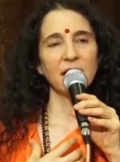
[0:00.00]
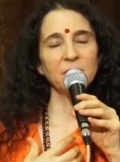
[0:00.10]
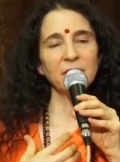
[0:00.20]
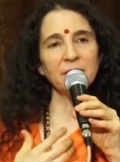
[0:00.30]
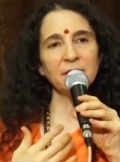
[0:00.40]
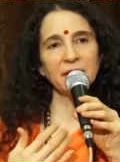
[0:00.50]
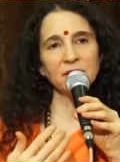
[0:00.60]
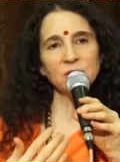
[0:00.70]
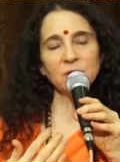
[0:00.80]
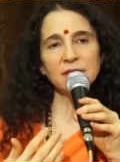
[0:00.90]
And when I
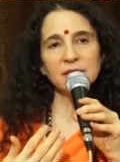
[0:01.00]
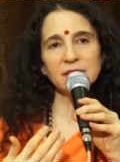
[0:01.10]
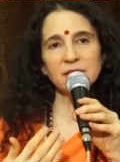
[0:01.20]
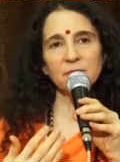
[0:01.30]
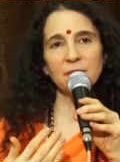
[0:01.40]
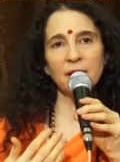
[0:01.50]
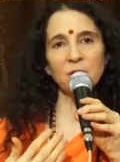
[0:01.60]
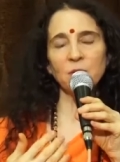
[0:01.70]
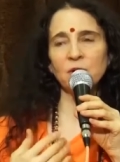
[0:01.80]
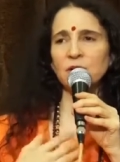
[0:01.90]
make choices
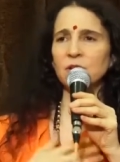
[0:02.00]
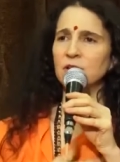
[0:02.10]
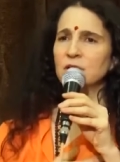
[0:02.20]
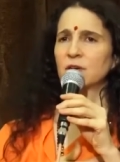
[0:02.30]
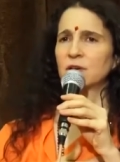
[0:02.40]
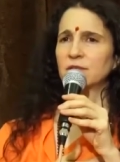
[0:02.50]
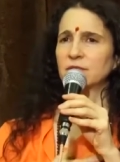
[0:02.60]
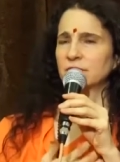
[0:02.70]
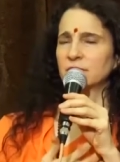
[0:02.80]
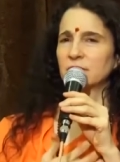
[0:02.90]
about, well,
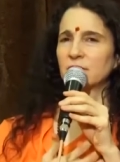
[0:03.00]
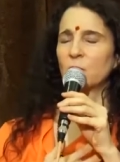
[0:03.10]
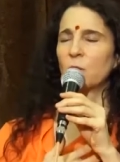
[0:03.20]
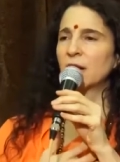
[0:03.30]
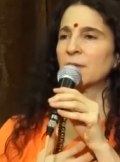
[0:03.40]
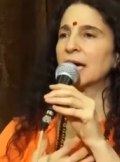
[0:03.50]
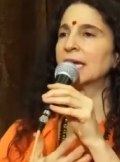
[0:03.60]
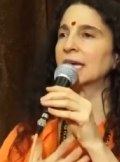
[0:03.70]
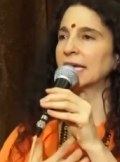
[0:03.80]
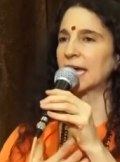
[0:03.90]
what am I
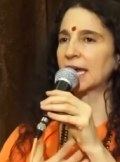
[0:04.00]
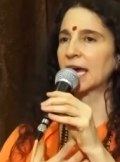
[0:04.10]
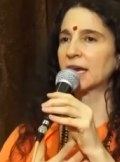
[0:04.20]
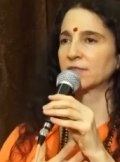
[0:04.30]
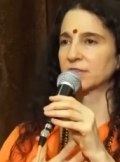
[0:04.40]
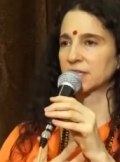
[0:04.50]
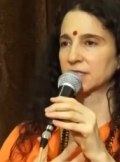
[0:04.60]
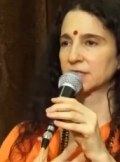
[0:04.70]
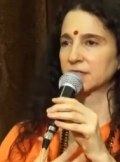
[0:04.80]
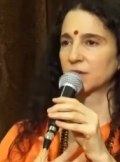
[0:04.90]
going to get out of it?